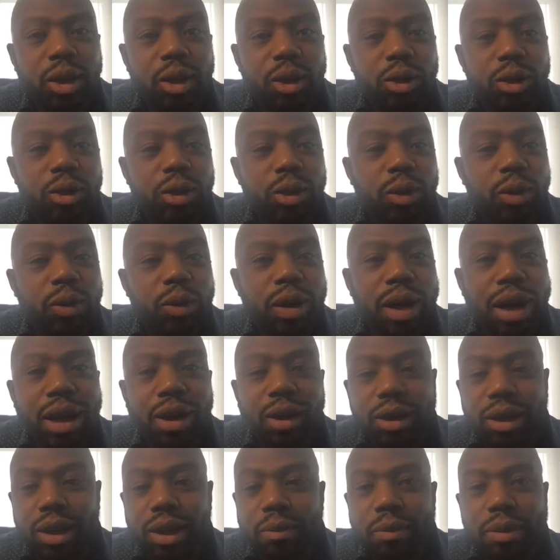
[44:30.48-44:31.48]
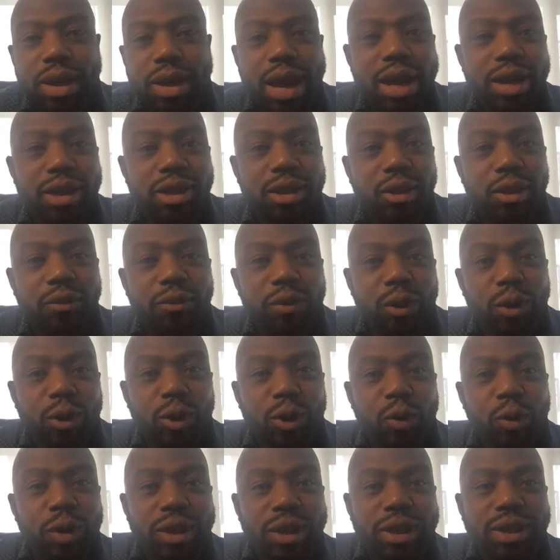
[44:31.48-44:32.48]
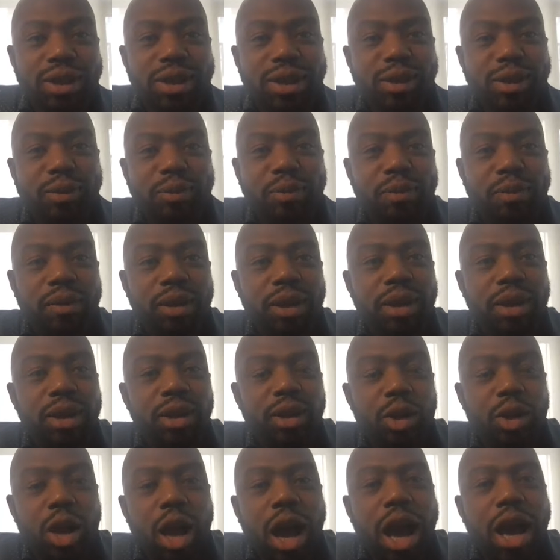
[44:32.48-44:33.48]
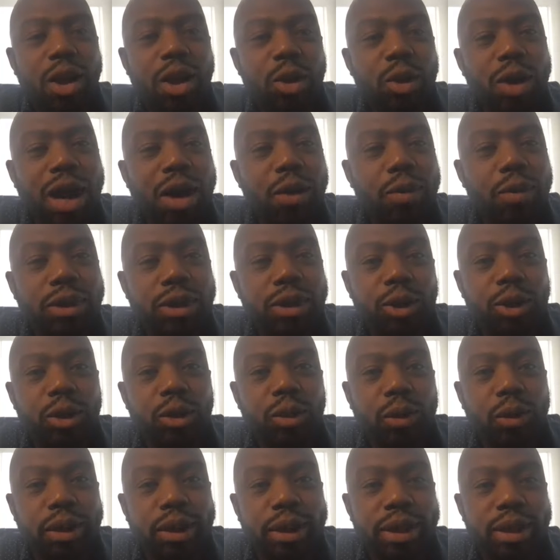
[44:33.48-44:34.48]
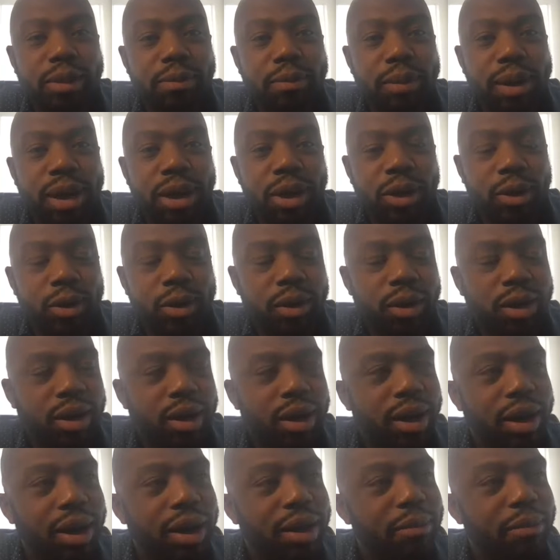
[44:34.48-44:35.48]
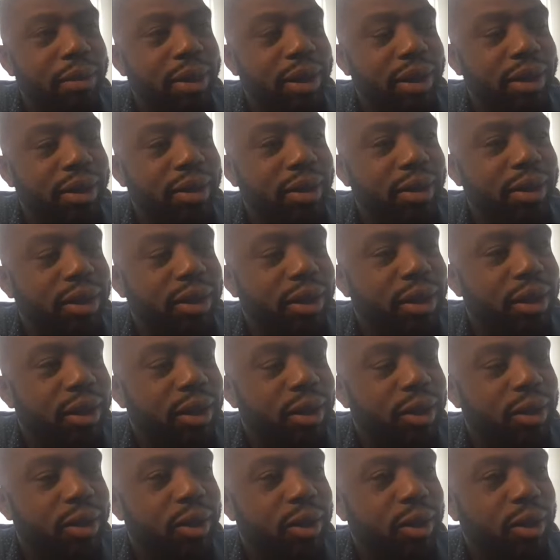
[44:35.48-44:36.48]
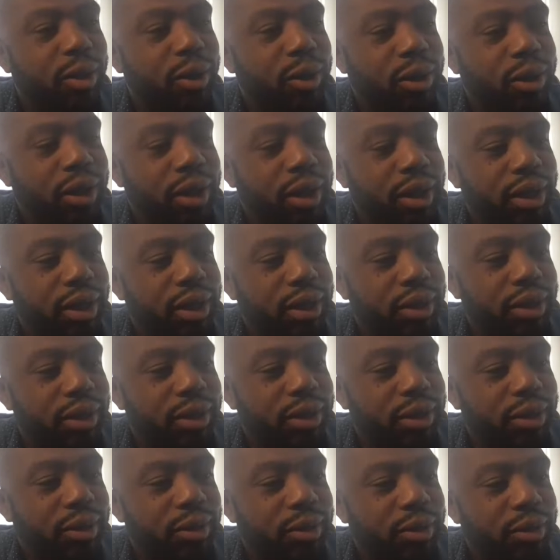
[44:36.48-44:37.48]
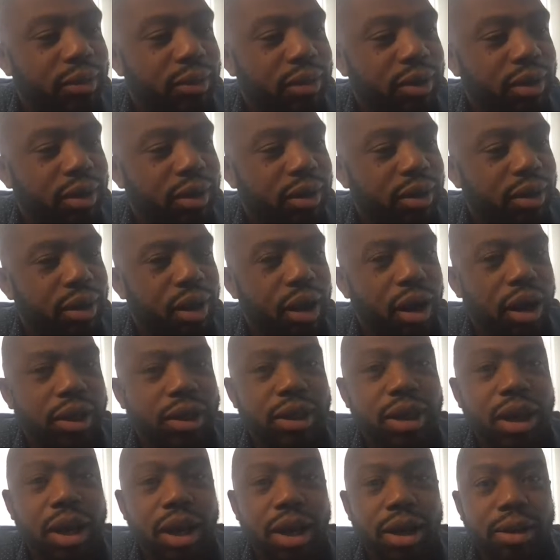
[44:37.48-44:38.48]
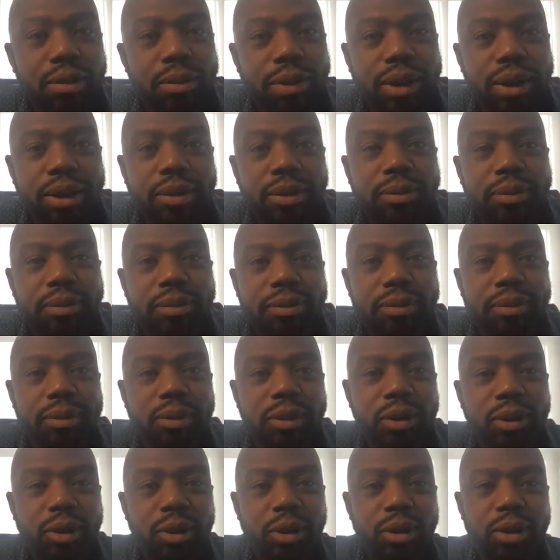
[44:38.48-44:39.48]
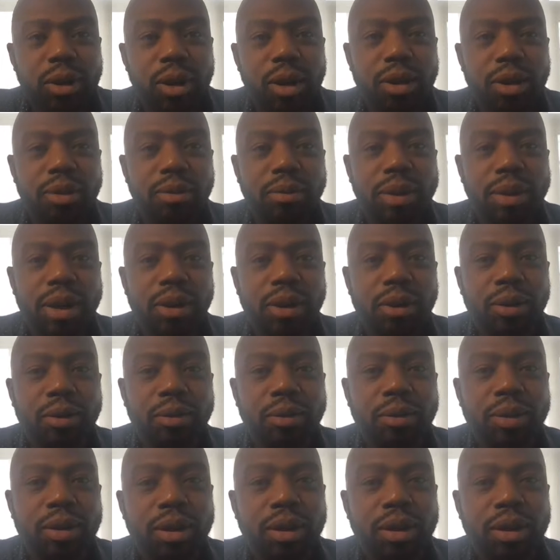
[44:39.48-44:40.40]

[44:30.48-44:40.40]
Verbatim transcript: So uh, let me ask the first question. I, you know, I was intrigued by your comment on autonomy. You talked about